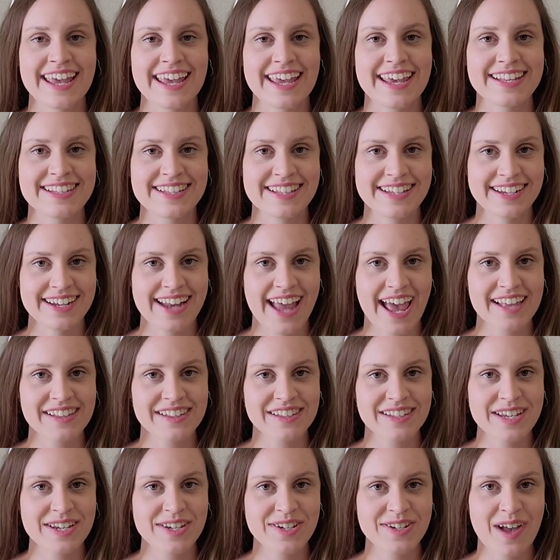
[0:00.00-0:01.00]
Is it an
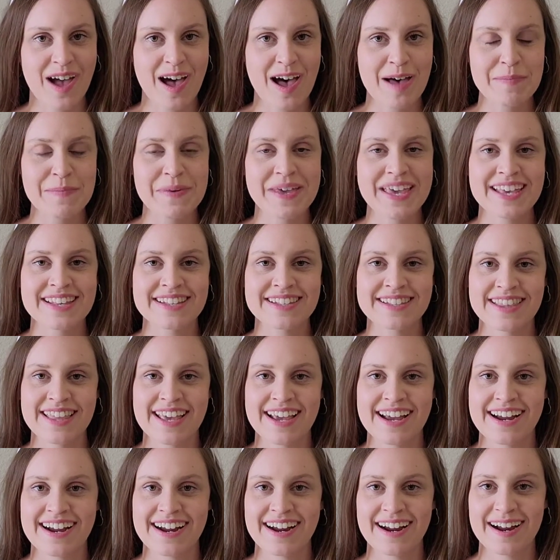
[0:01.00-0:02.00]
Etsy shop? Is
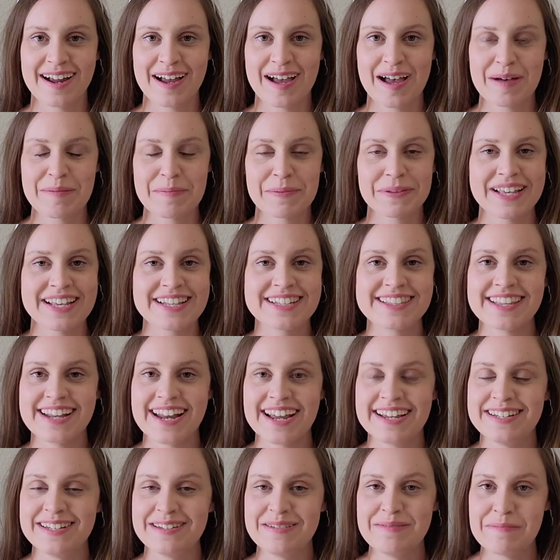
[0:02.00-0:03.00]
there a place that
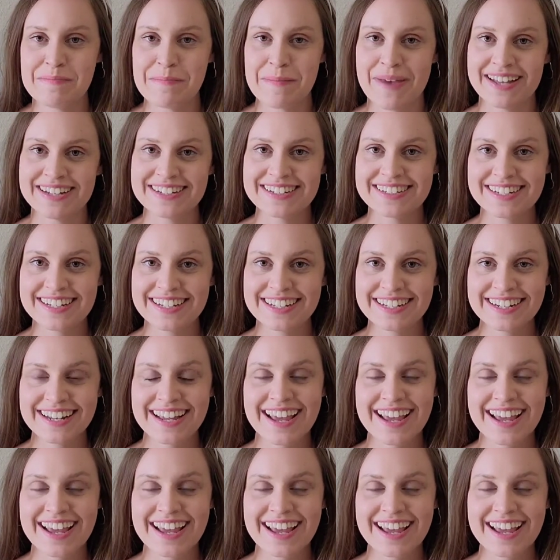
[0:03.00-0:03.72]
I didn't mention?